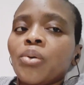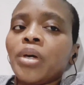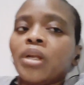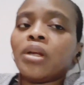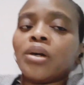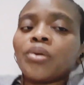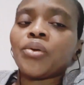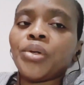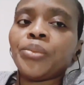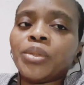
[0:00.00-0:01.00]
we had an
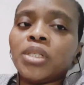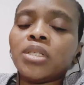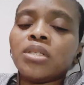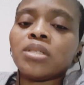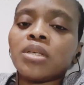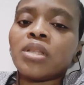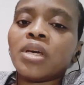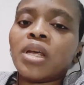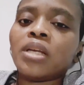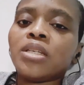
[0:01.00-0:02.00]
agreement
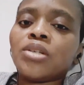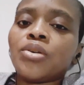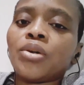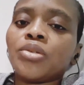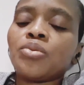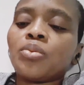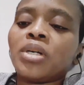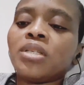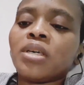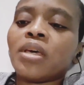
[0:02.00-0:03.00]
that I did not
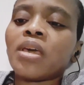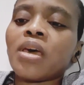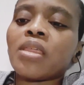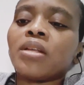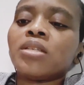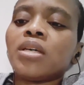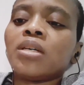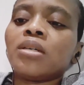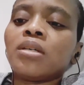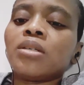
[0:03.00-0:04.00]
want a
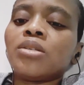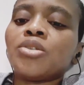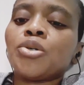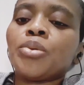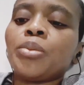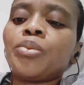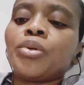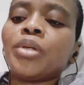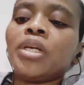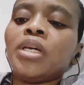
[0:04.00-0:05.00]
catheter to be
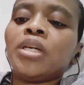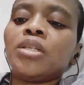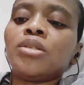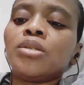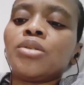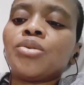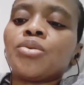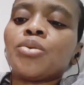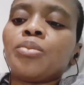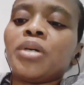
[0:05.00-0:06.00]
put
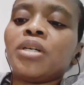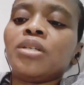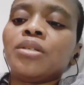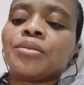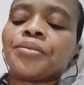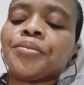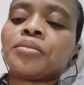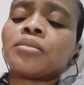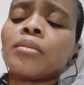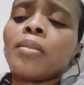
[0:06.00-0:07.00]
into my
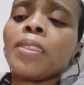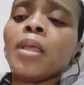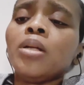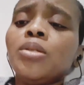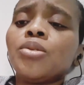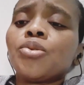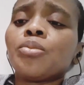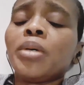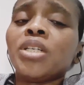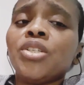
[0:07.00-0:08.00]

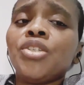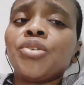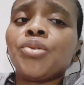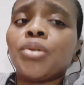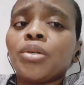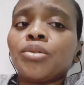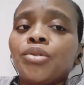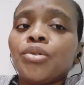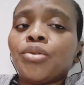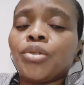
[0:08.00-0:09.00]

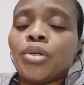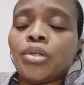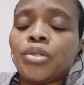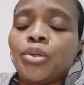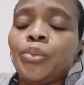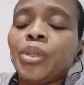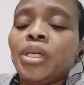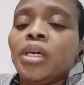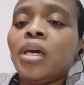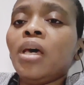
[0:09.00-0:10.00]

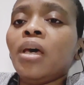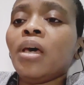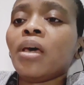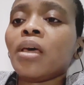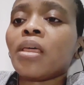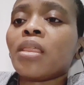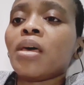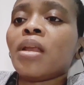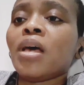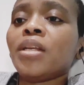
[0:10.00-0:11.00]
jujunostomy,
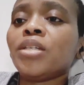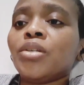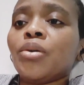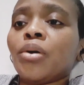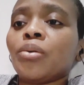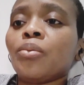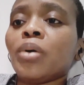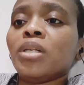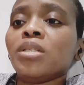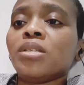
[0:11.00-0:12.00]
that I did not
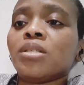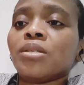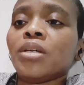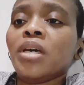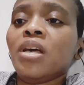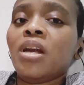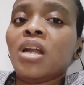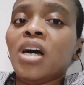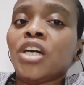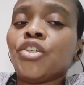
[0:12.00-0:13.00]
want a
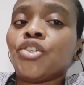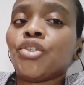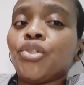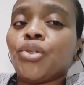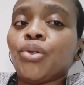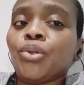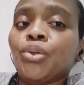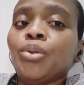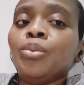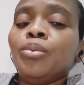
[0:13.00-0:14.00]
large
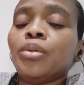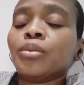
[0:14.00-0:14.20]
tube.